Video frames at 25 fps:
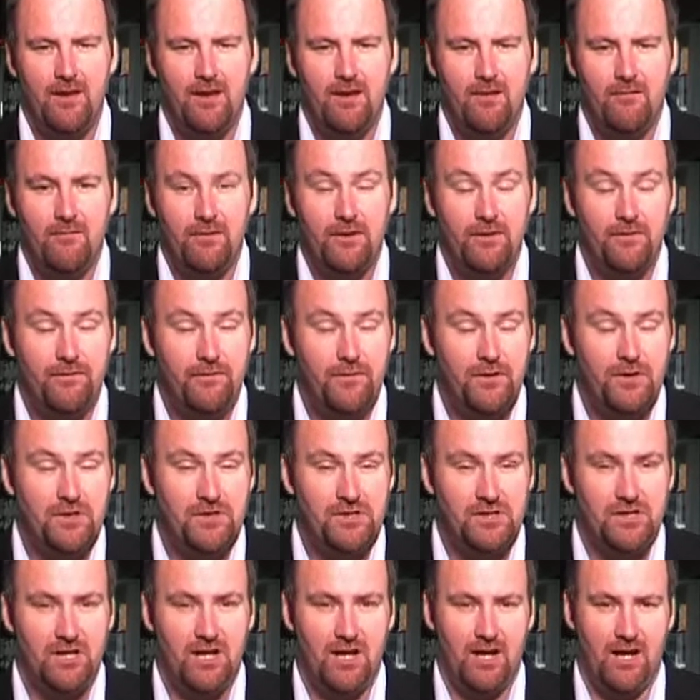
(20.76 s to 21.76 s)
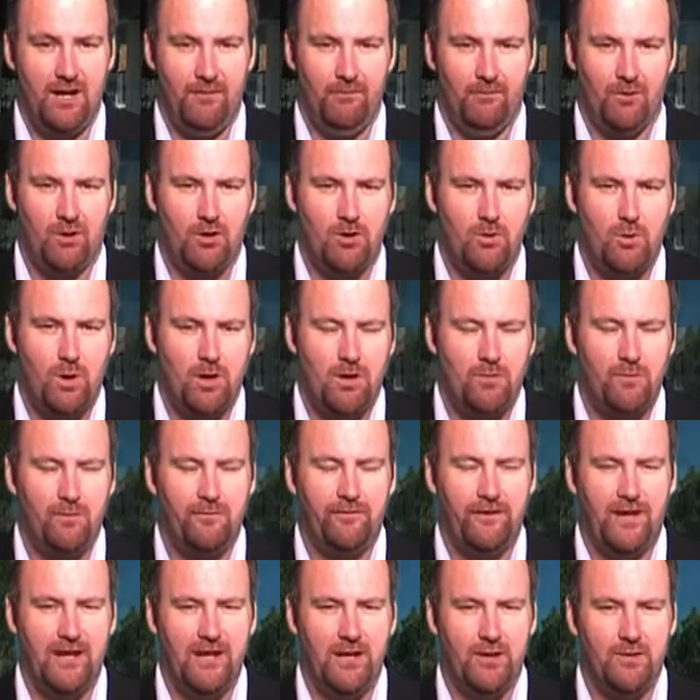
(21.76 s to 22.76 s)
For the first time, Quotable
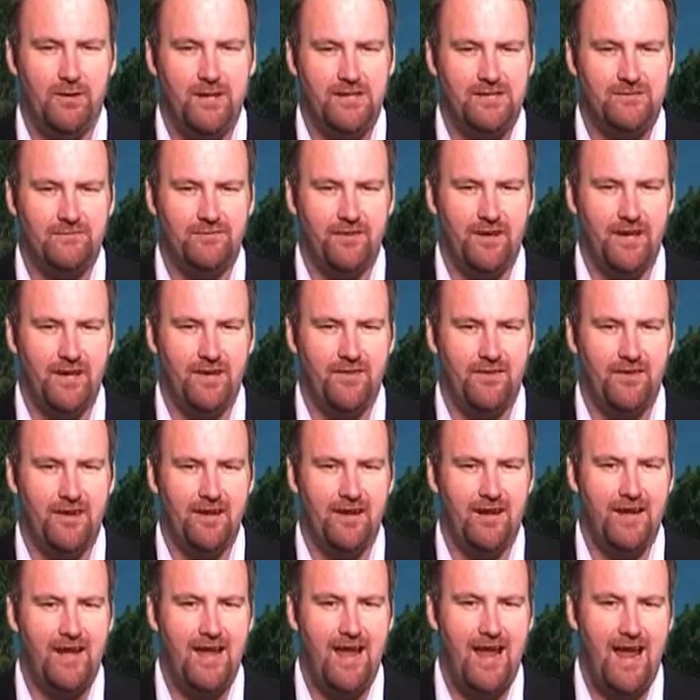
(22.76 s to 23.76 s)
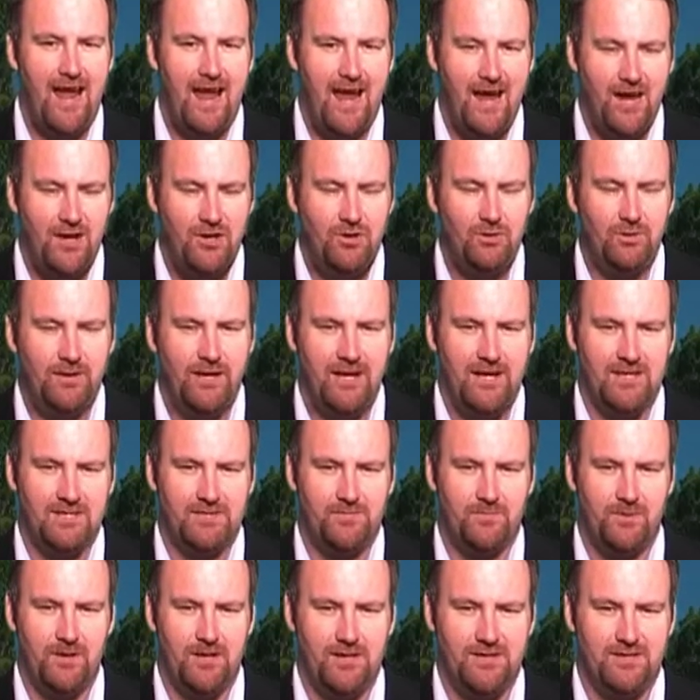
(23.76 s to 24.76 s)
Value has found that annual house
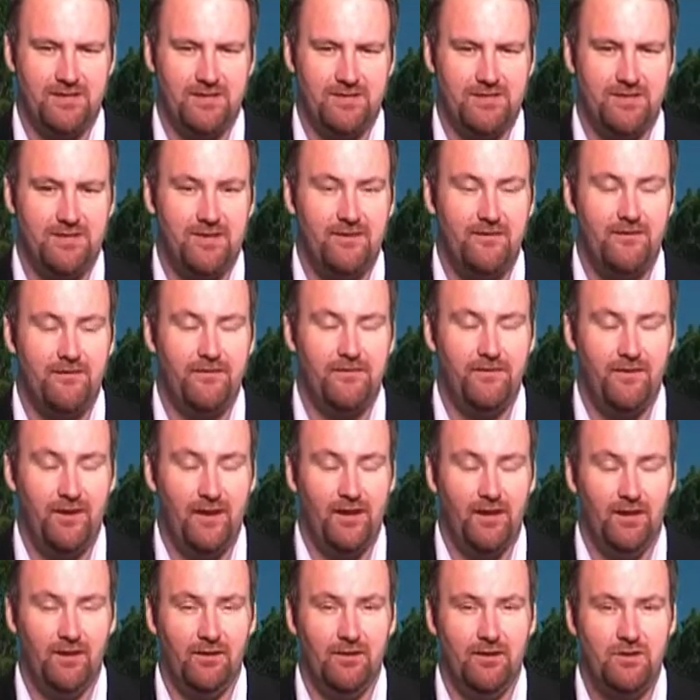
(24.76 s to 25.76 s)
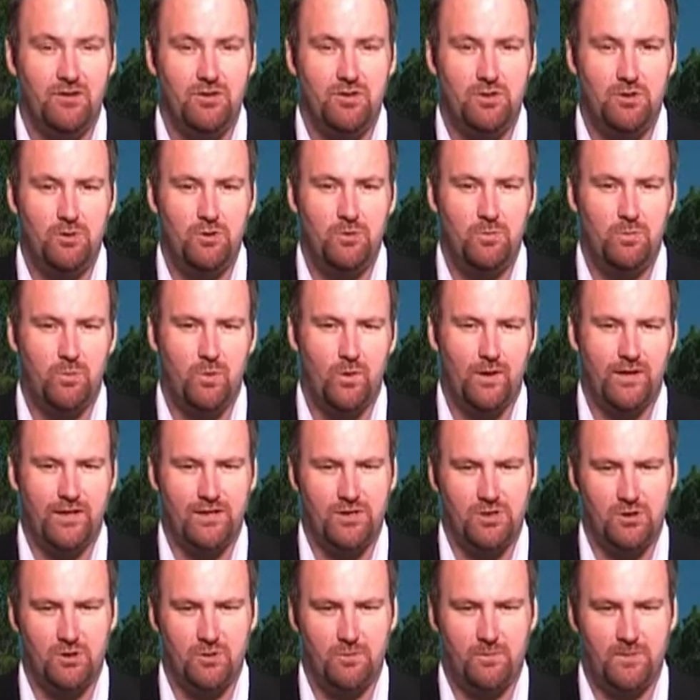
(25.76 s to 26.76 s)
prices fell
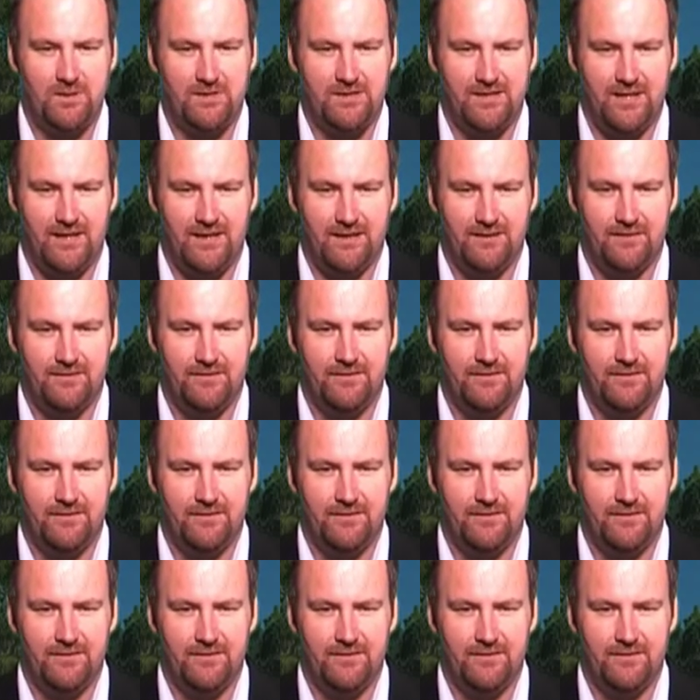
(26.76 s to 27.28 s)
2.2%.